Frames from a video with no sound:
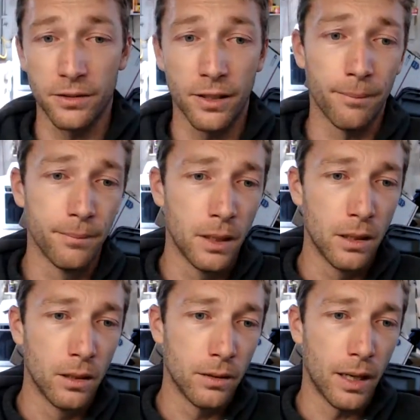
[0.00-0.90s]
So,
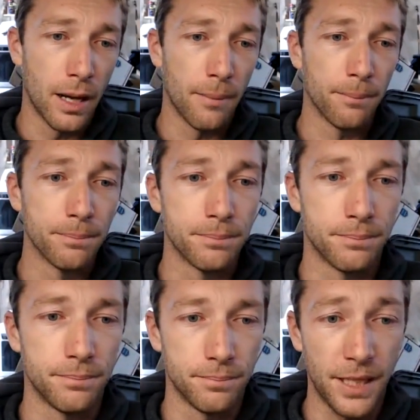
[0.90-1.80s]

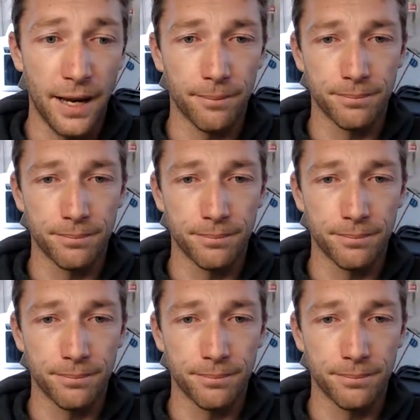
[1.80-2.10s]
yeah.